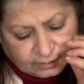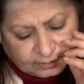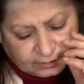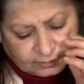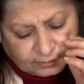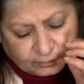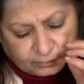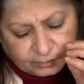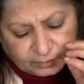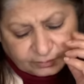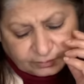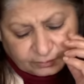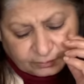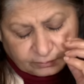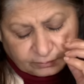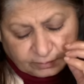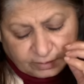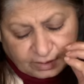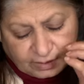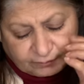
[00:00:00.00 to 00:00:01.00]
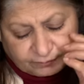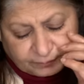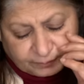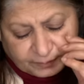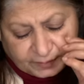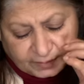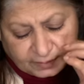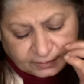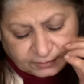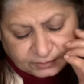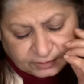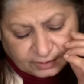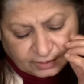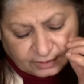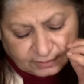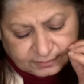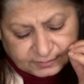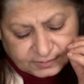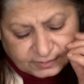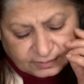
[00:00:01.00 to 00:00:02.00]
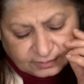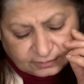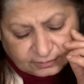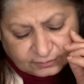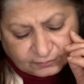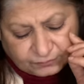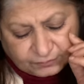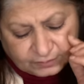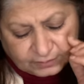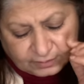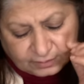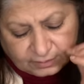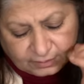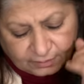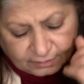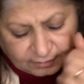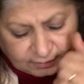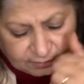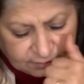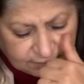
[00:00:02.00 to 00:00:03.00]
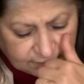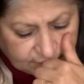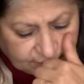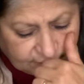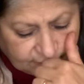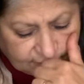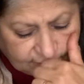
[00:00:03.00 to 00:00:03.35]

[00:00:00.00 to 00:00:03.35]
they want to have better jobs in different areas